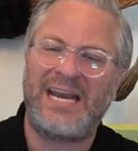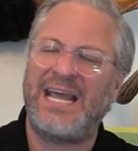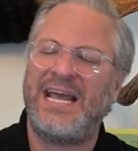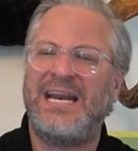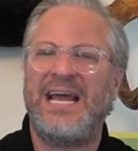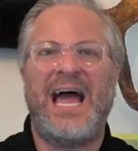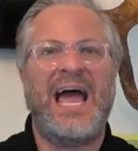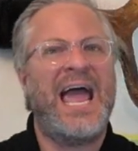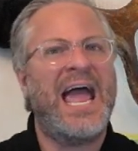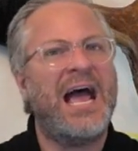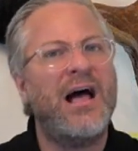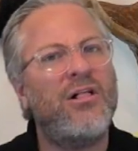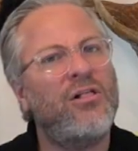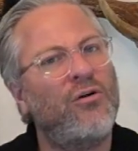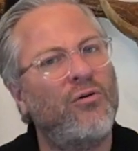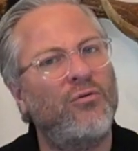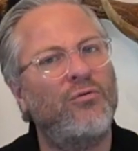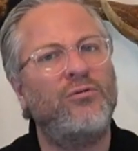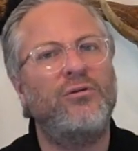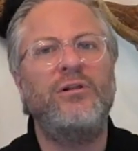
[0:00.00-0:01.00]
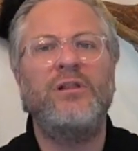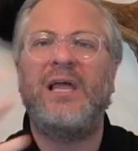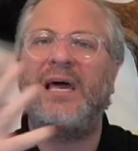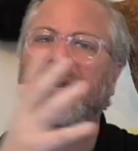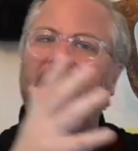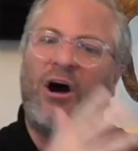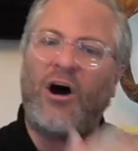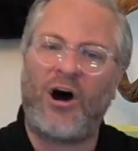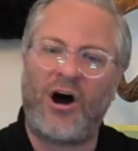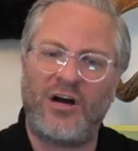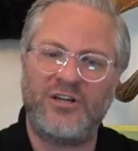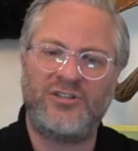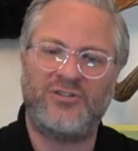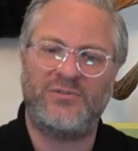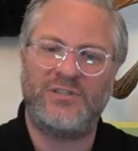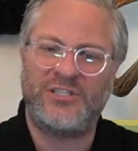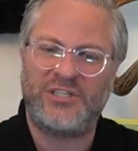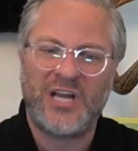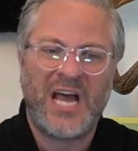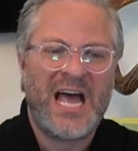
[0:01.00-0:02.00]
in a hellhole like
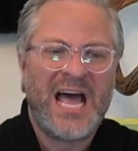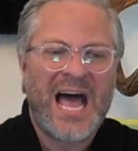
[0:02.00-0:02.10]
Auschwitz?